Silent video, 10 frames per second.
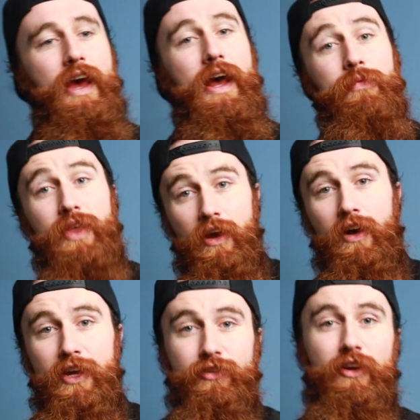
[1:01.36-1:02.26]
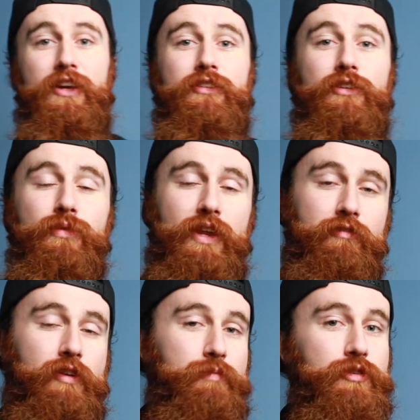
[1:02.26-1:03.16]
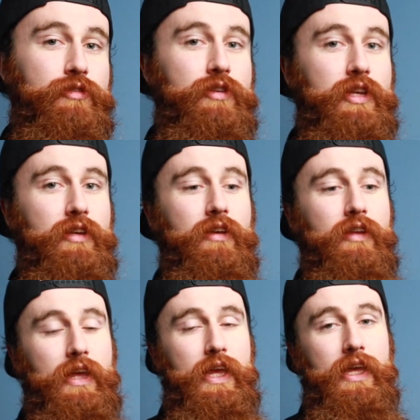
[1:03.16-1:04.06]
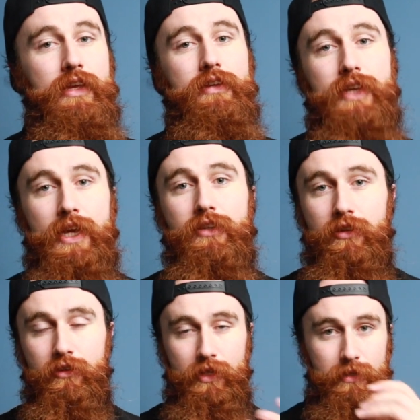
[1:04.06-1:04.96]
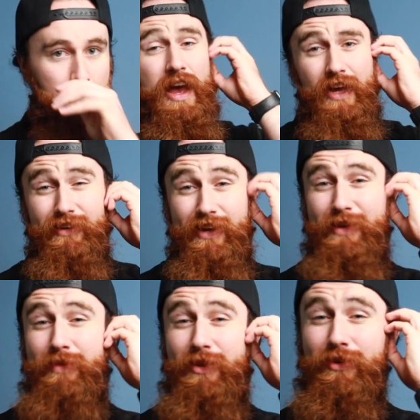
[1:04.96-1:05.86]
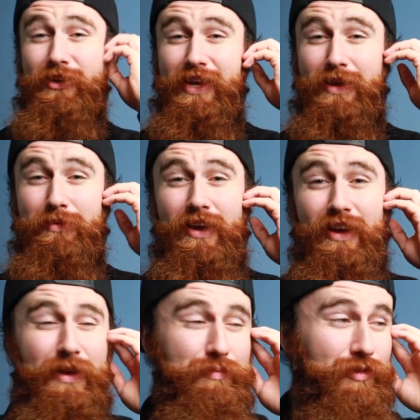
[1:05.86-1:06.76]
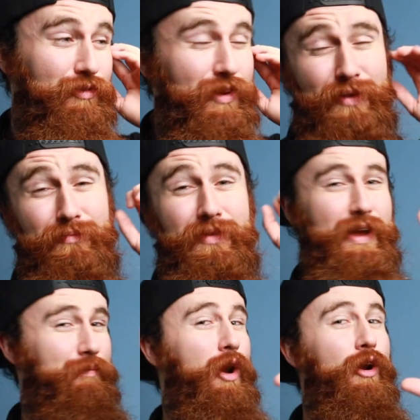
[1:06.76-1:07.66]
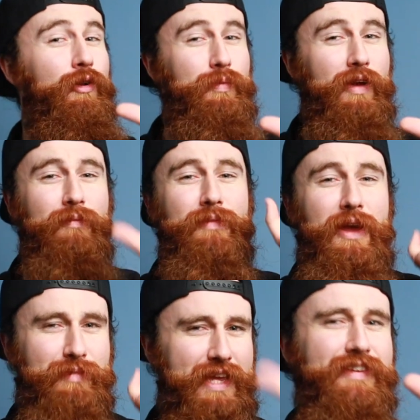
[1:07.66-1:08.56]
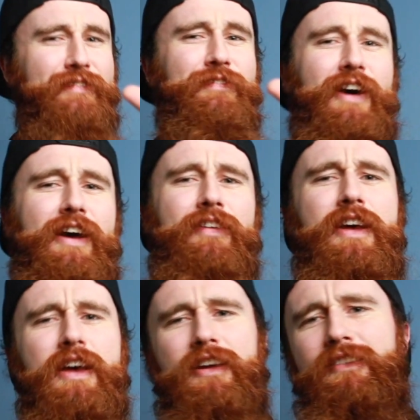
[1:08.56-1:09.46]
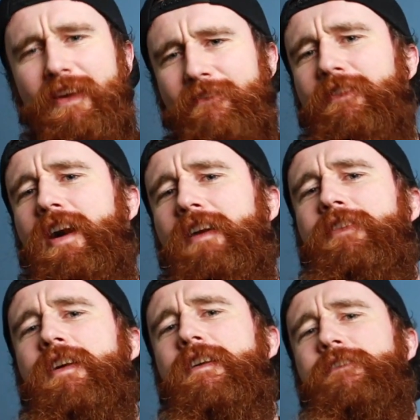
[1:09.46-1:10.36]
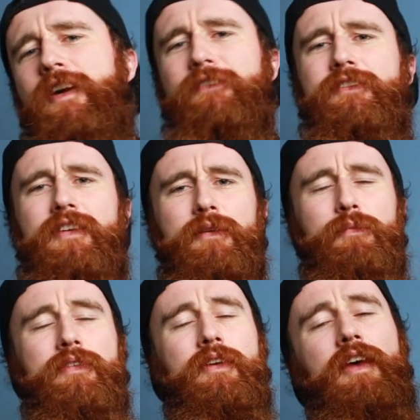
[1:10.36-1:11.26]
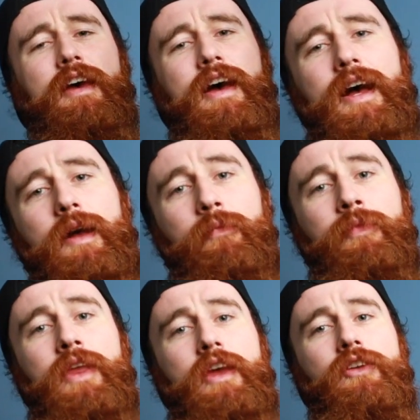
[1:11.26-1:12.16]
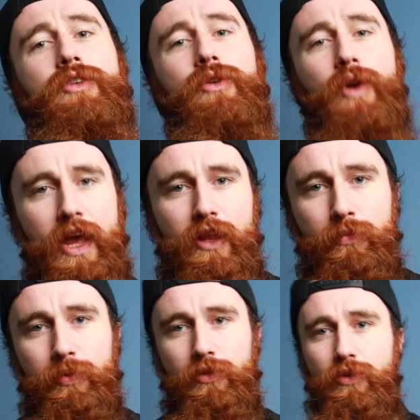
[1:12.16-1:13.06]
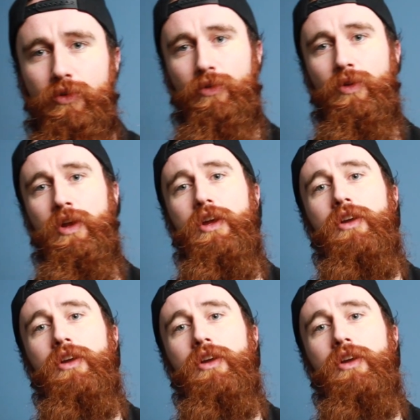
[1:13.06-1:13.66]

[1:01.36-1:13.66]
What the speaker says: that I try and do whenever I'm shooting a day turnaround. I don't know how many we're going to get up to. I'm guessing 5. I'm gonna say 5. 5 tips to help you